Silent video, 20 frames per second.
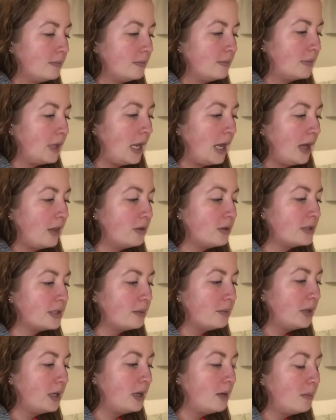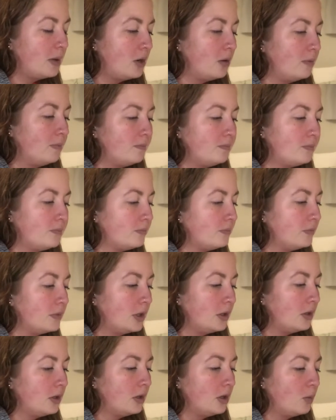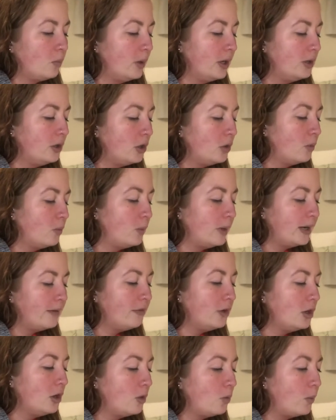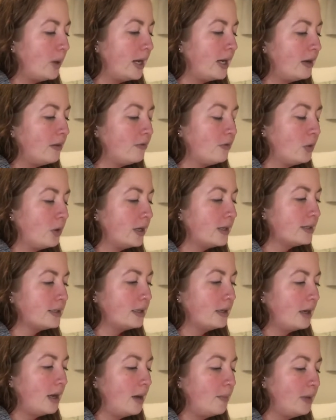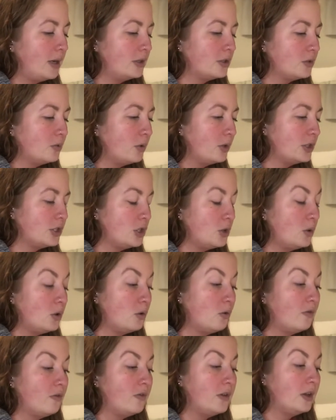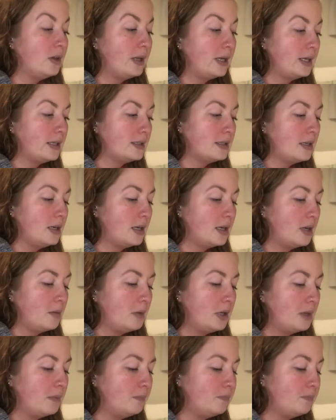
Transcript: Yeah, there's something about whatever you're waiting for isn't coming towards you, or you feel like it's not coming.